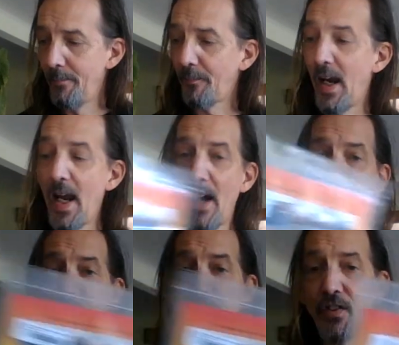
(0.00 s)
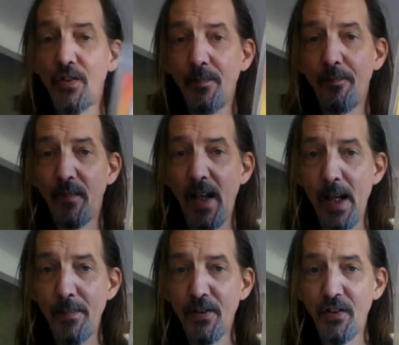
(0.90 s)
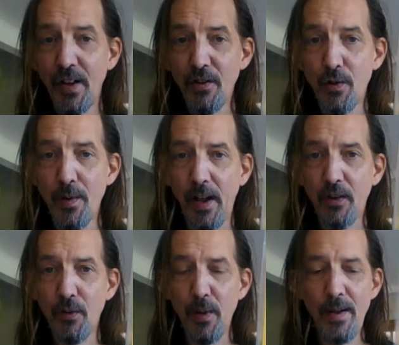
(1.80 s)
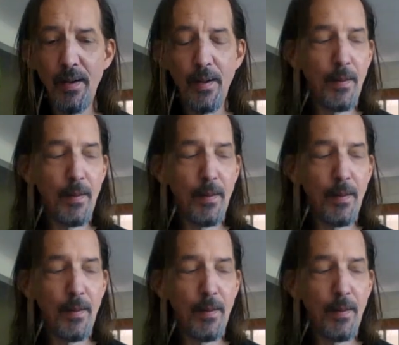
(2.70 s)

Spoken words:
I have this game. This is introductory